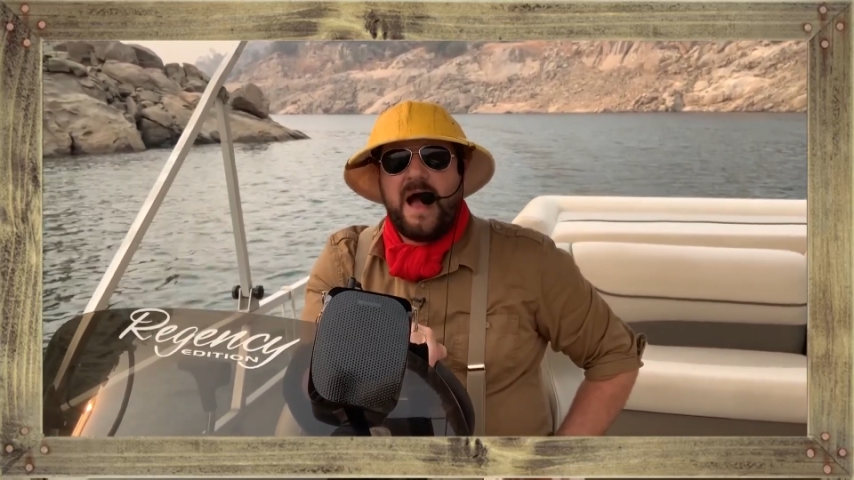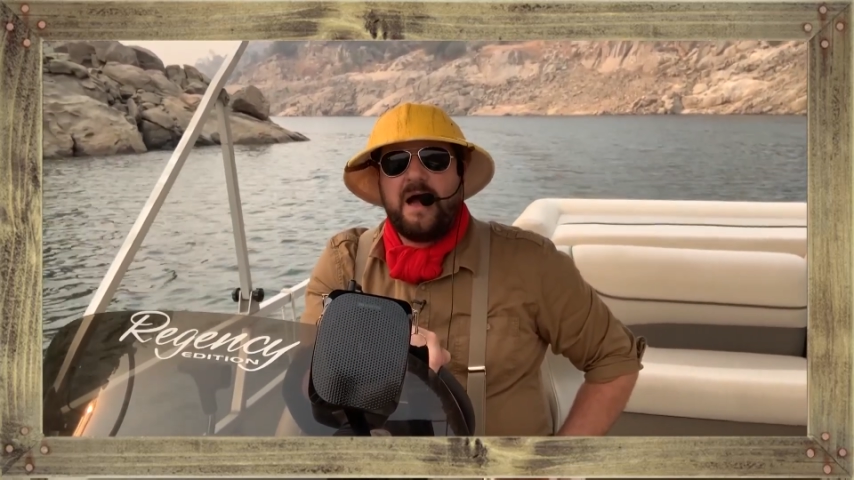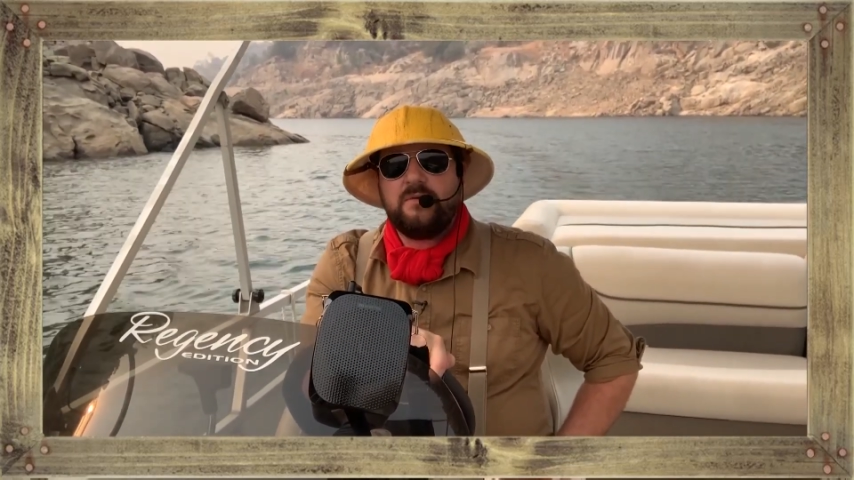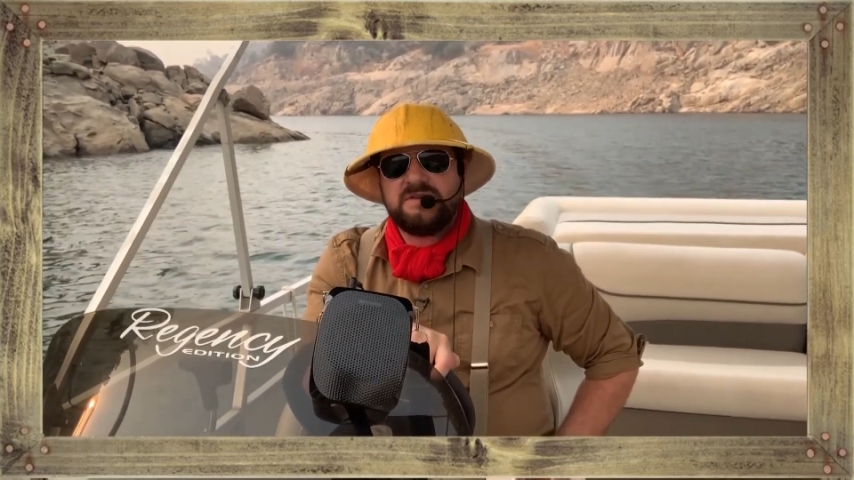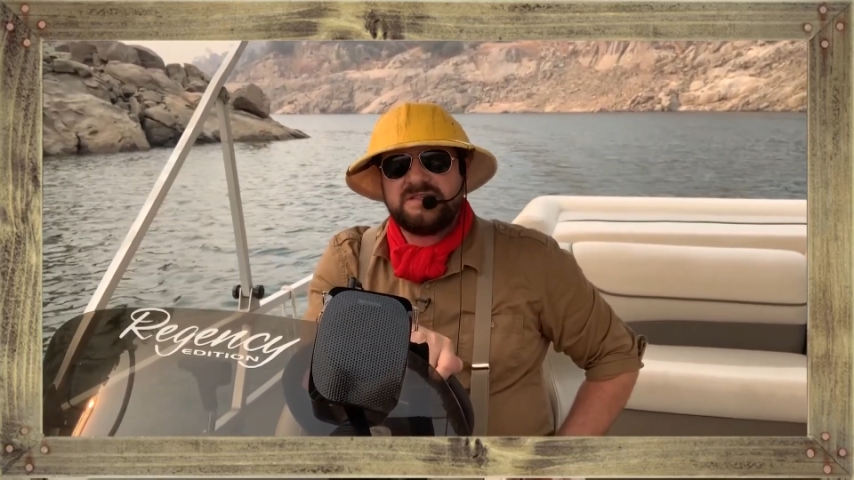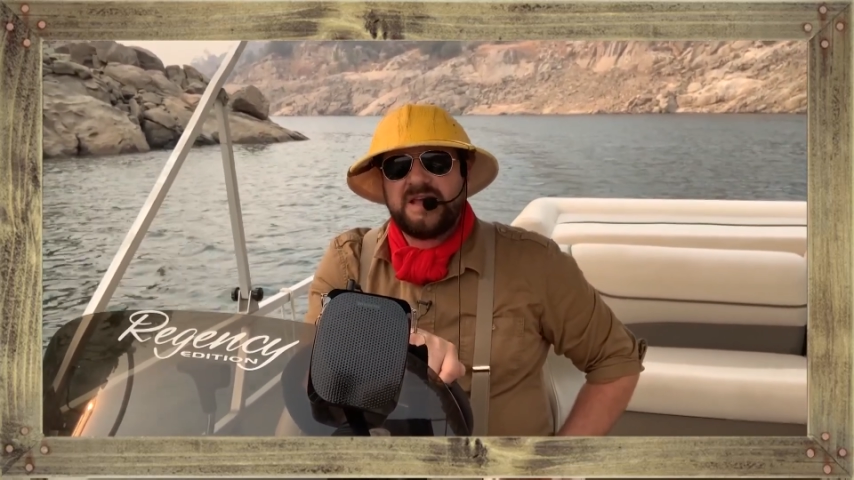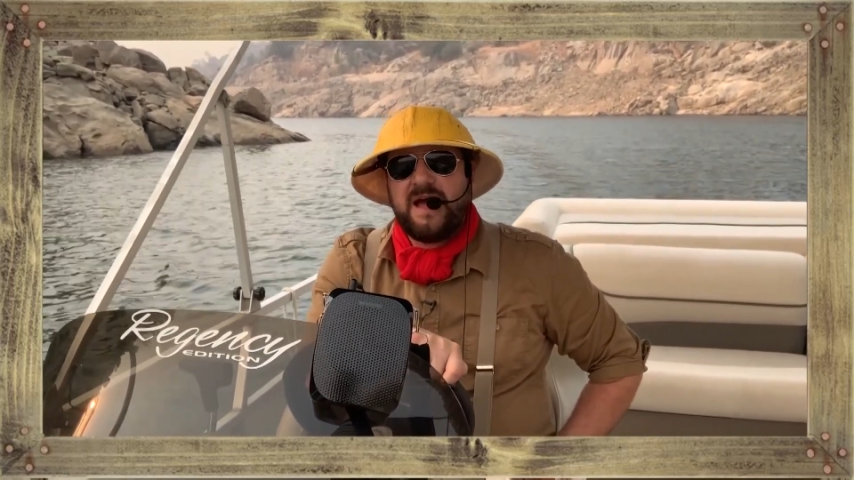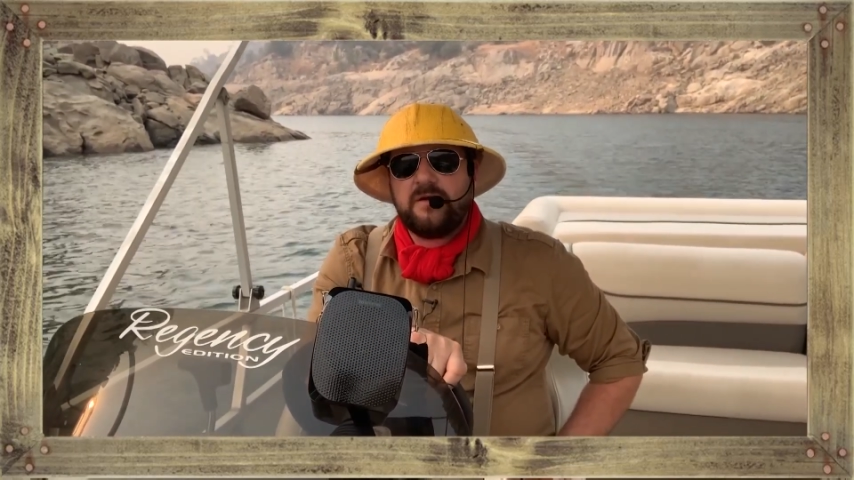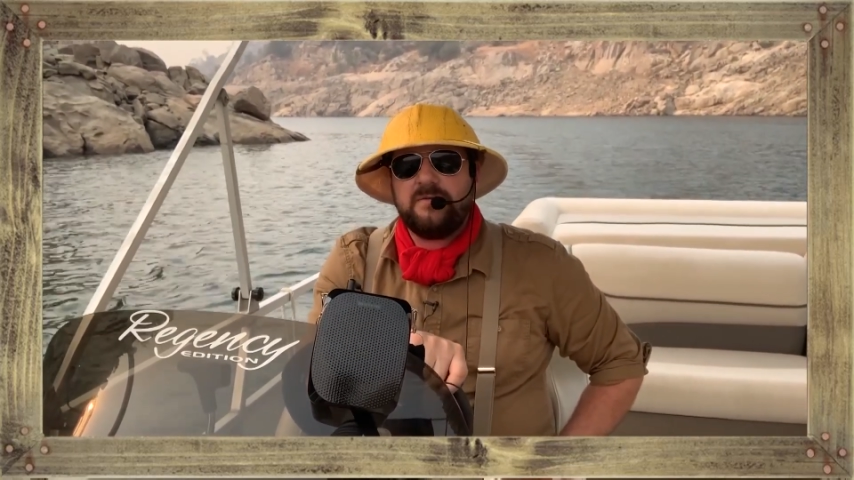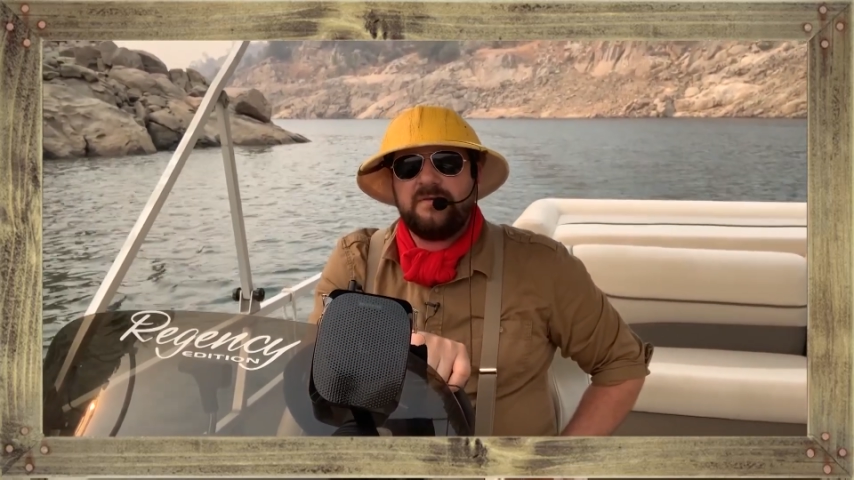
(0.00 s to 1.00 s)
I will
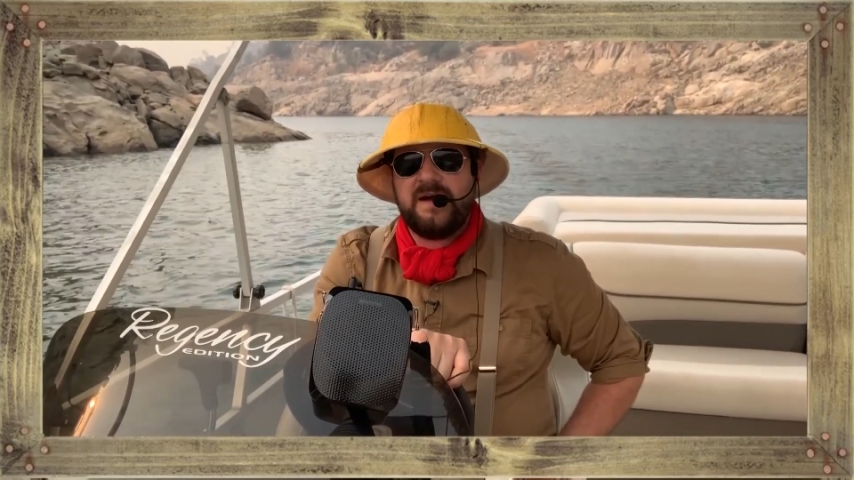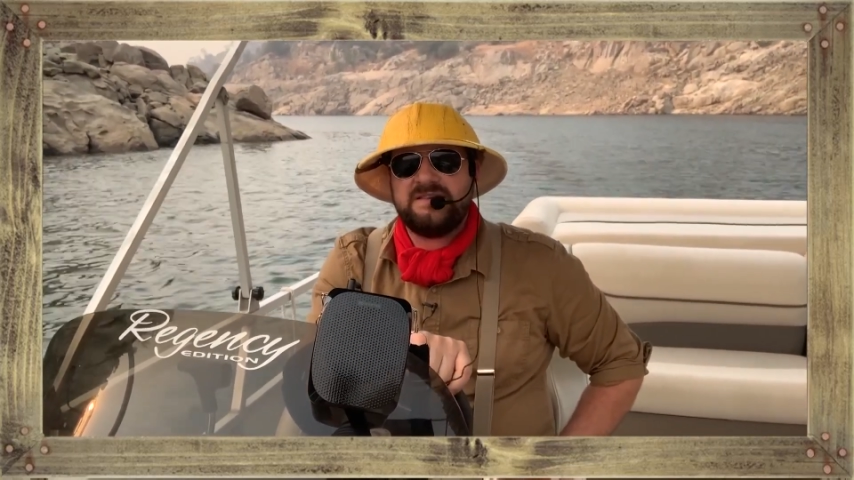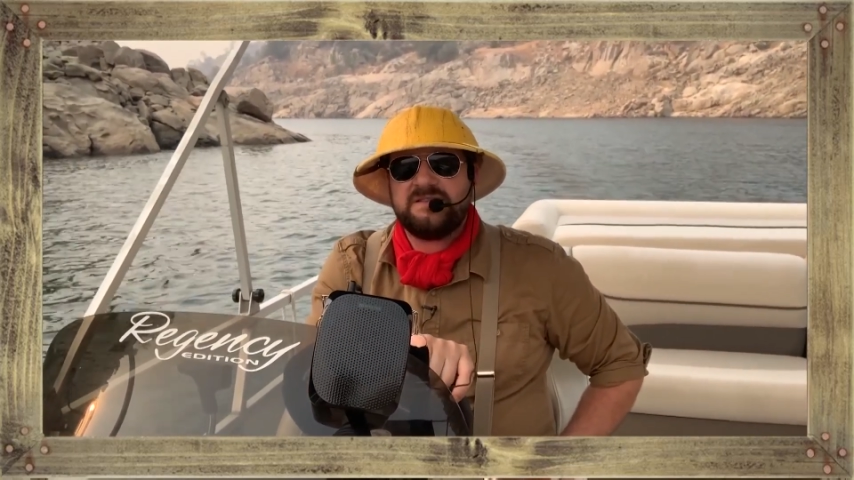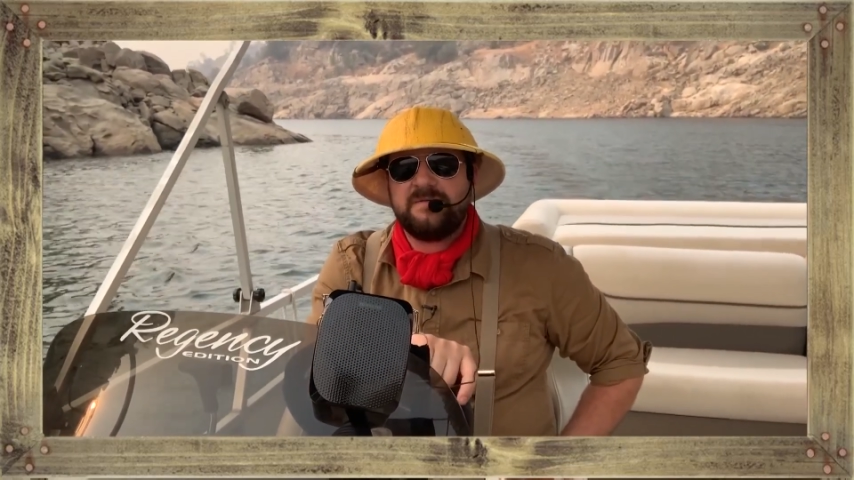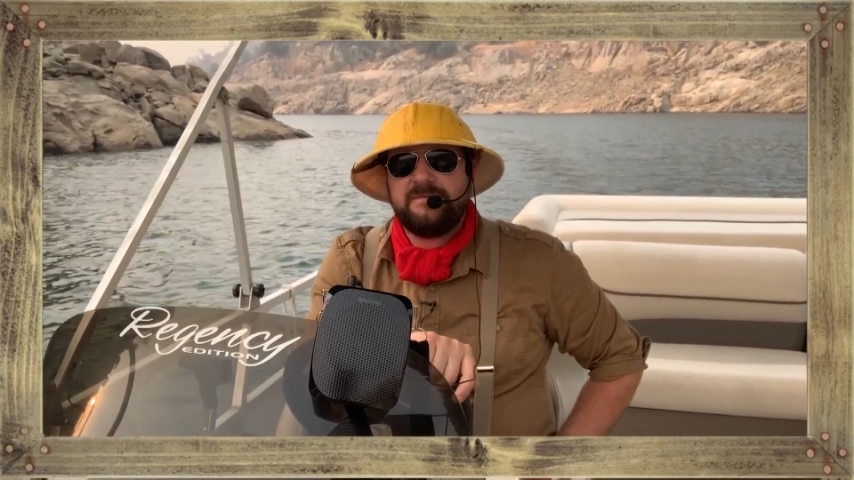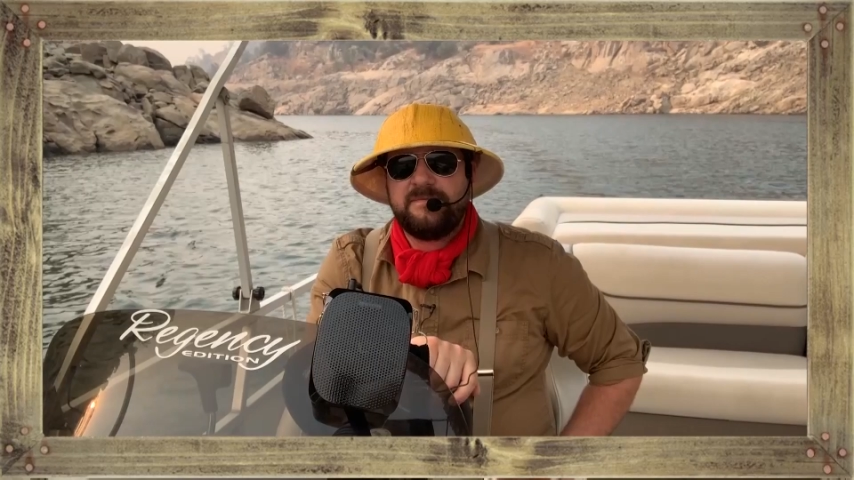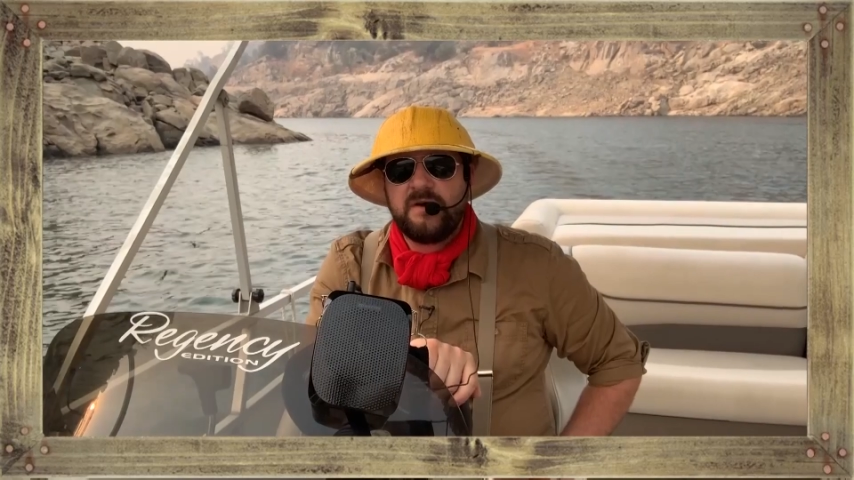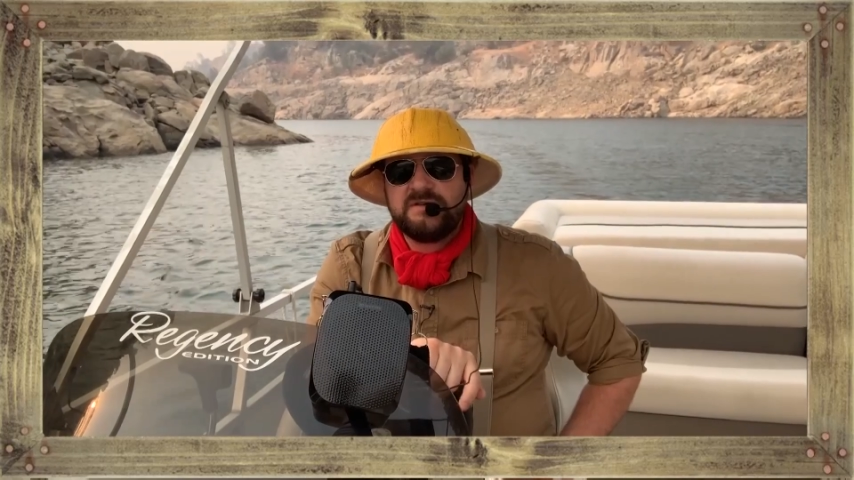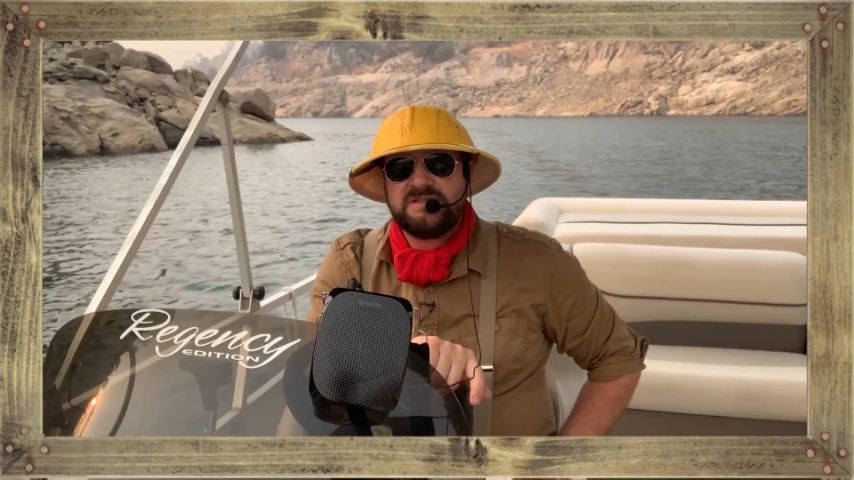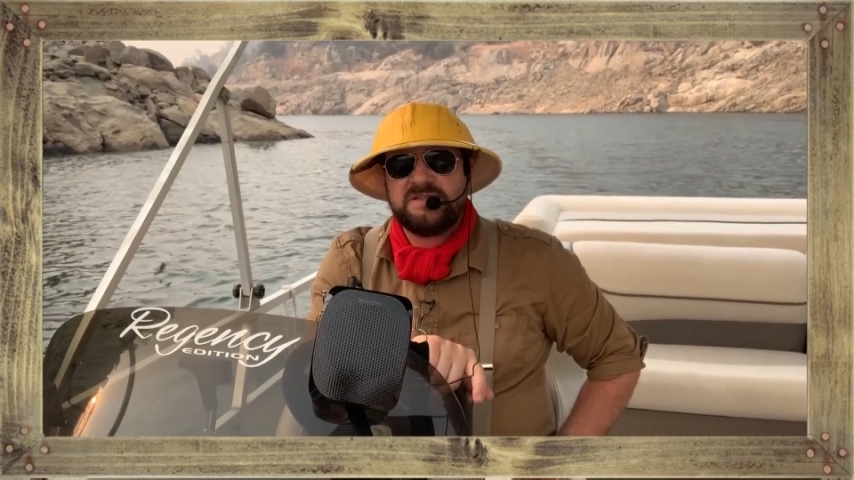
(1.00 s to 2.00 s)
sacrifice the
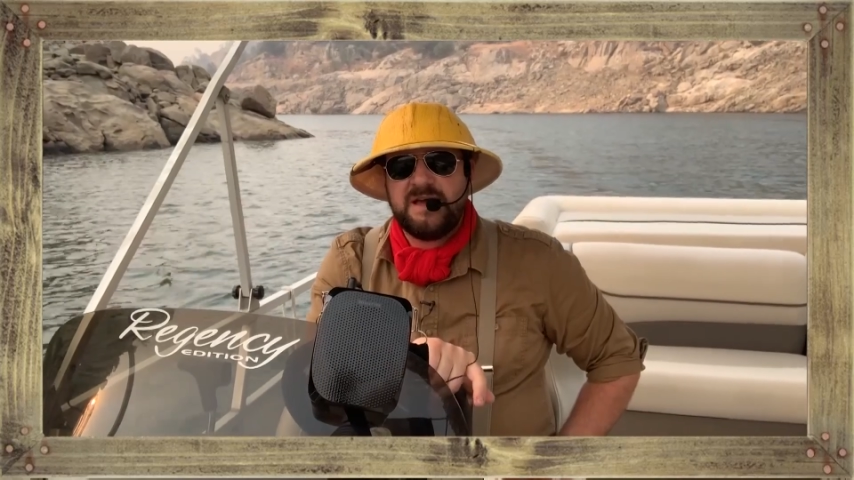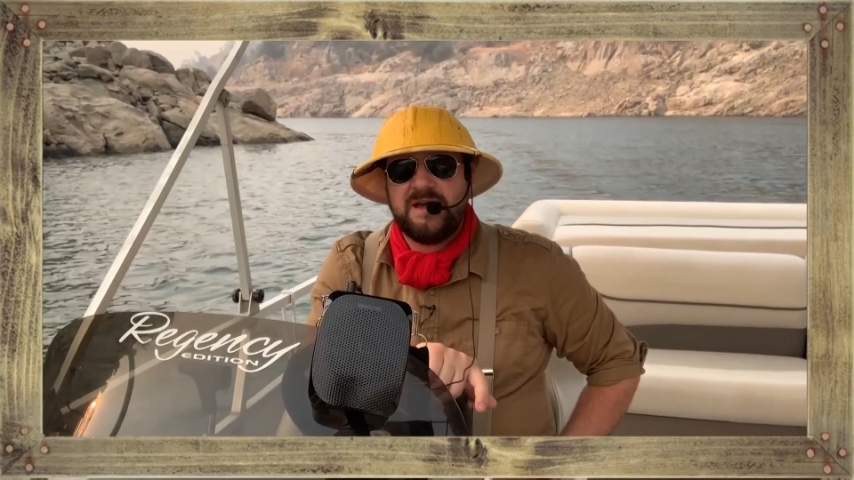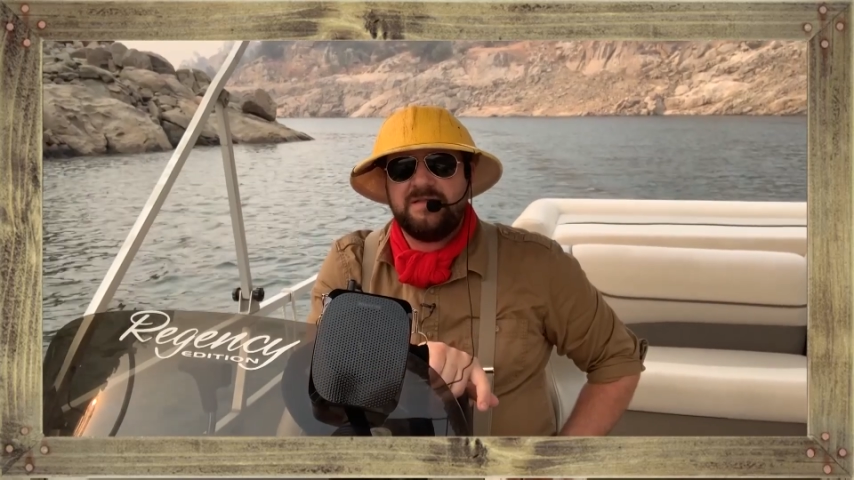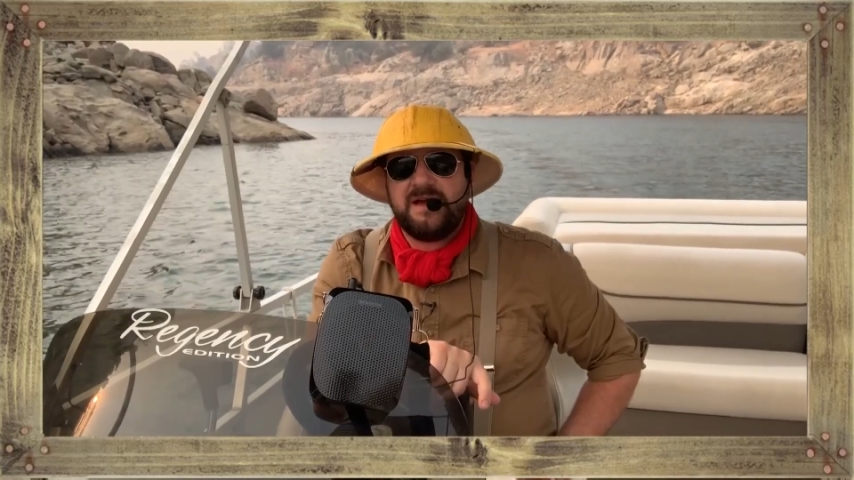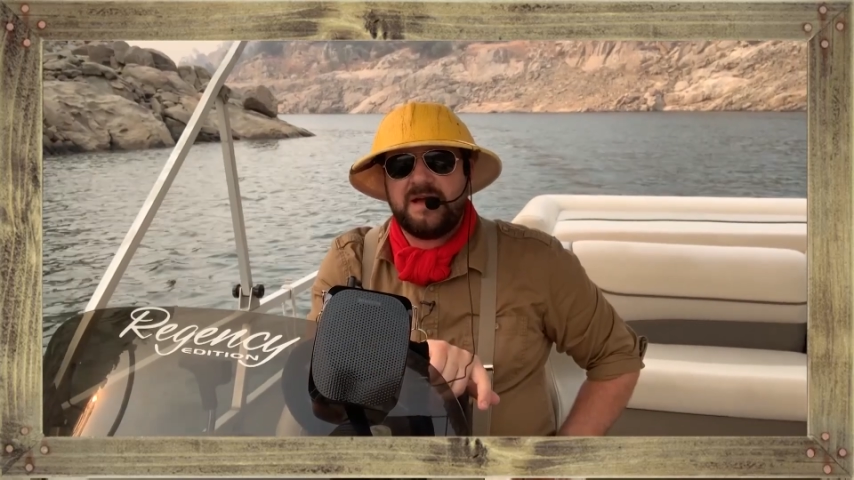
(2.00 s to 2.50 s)
first thing